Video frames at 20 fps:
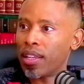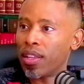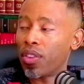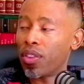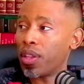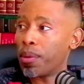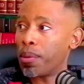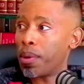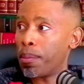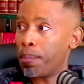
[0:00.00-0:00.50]

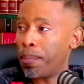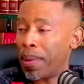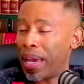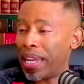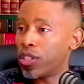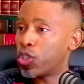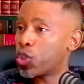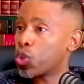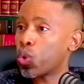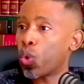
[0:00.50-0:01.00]
the
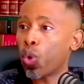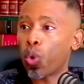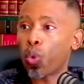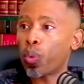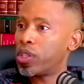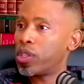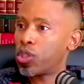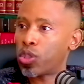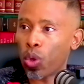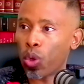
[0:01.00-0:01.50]
managers
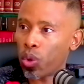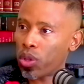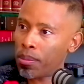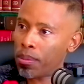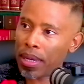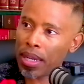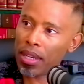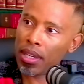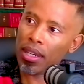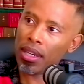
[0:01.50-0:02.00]
always stole the
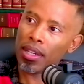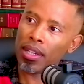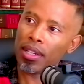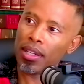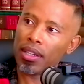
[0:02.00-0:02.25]
money.